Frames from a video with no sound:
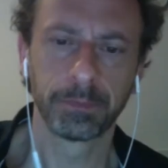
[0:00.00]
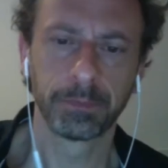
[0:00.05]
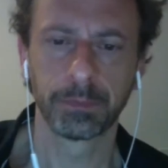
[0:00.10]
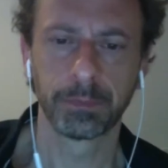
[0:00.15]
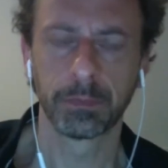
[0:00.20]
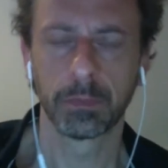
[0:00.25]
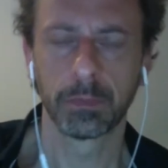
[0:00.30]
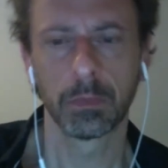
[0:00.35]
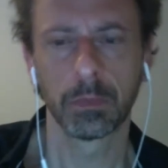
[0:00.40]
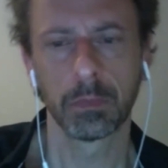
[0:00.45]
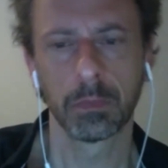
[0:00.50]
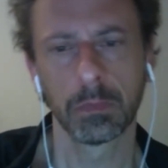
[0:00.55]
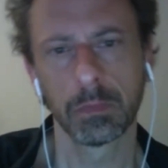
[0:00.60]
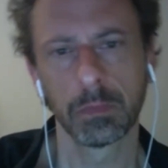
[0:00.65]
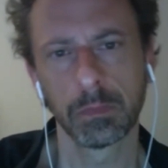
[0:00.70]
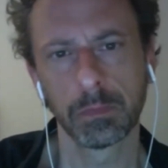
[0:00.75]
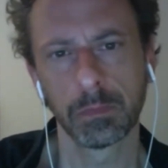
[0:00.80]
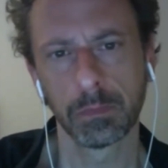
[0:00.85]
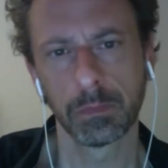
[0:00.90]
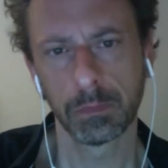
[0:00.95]
Does that, does
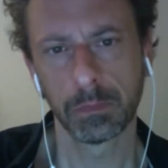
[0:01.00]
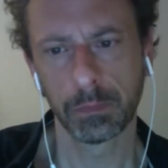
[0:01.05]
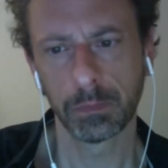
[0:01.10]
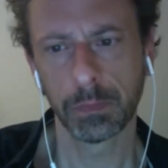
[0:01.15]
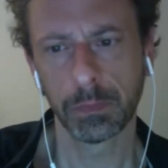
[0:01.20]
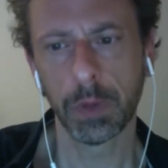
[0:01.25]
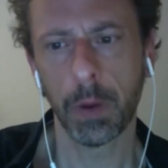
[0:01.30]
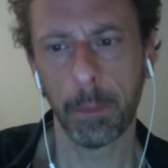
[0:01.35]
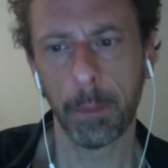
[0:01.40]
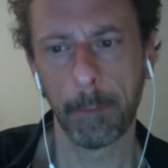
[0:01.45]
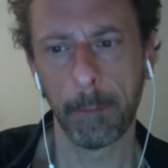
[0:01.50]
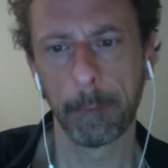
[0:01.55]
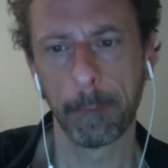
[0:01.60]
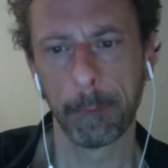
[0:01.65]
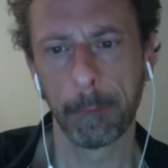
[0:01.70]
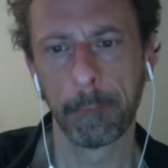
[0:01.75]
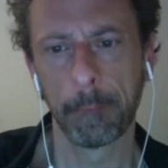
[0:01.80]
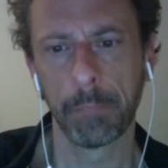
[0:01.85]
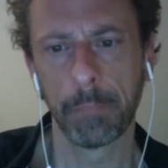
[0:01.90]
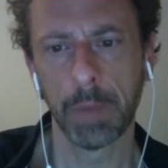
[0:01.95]
that help? Yeah.
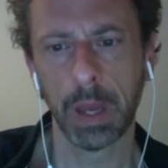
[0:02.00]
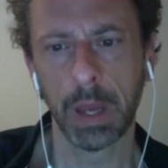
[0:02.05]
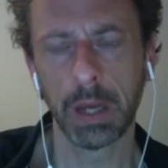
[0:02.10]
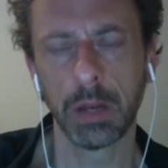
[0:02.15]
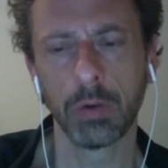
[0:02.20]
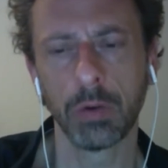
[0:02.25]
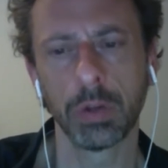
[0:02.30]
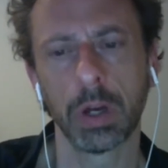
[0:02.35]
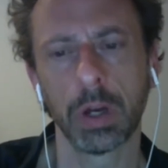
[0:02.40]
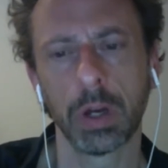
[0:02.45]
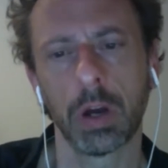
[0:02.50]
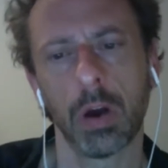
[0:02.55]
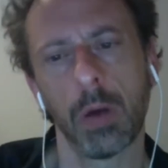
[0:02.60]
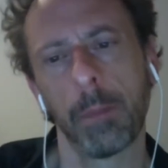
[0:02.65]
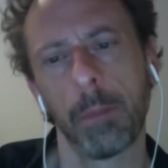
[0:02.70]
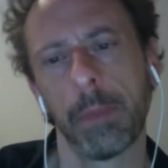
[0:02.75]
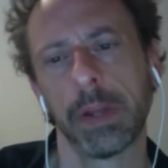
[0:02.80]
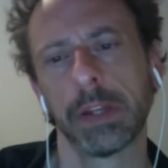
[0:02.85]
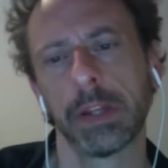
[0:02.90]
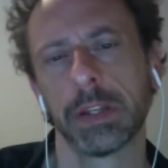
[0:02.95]
Any other
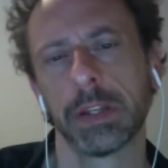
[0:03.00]
comment?